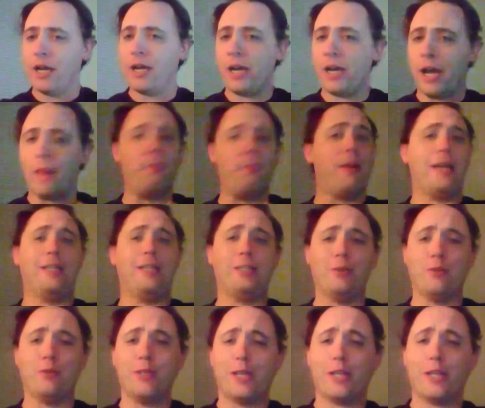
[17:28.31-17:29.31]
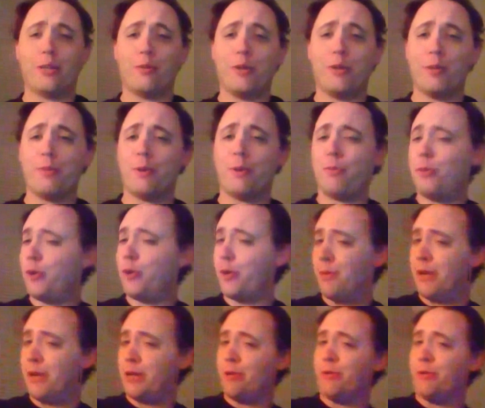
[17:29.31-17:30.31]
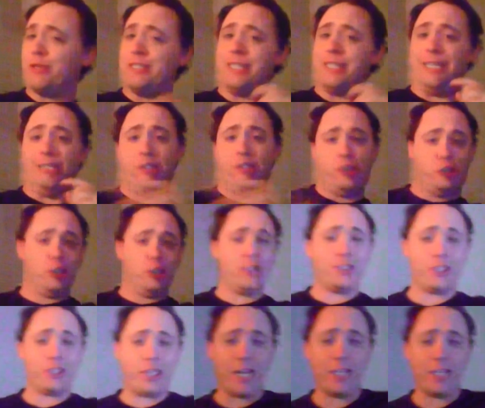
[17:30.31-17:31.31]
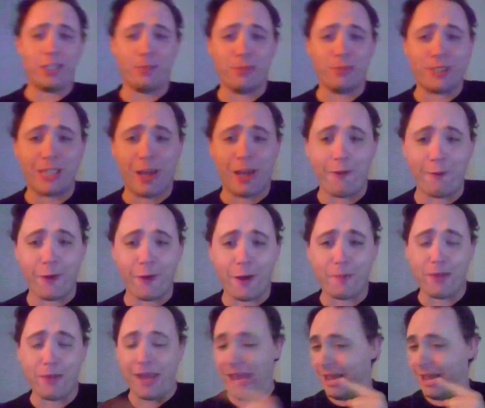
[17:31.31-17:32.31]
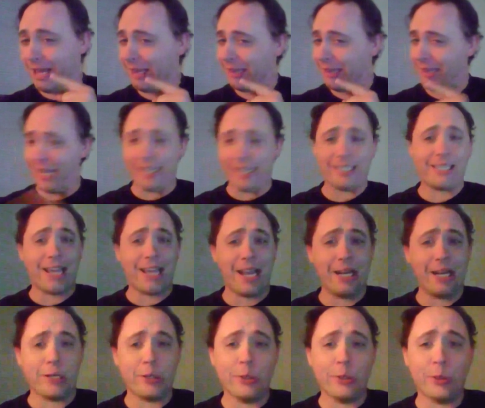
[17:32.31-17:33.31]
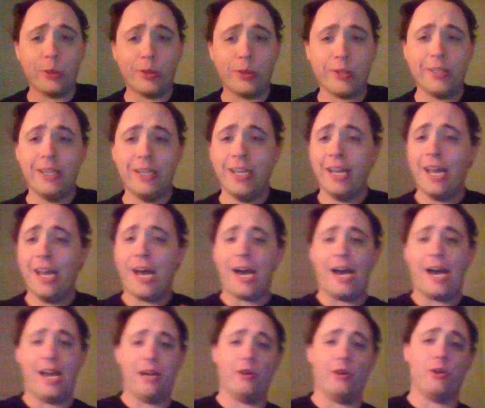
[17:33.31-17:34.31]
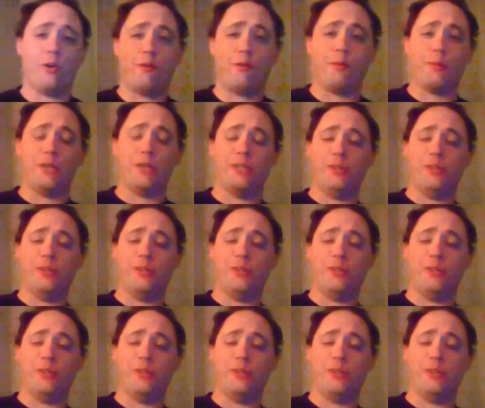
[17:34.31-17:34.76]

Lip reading: I might do another one about Pokemon Go because they just changed some stuff up, and that's kind of cool. I don't know if I'm going to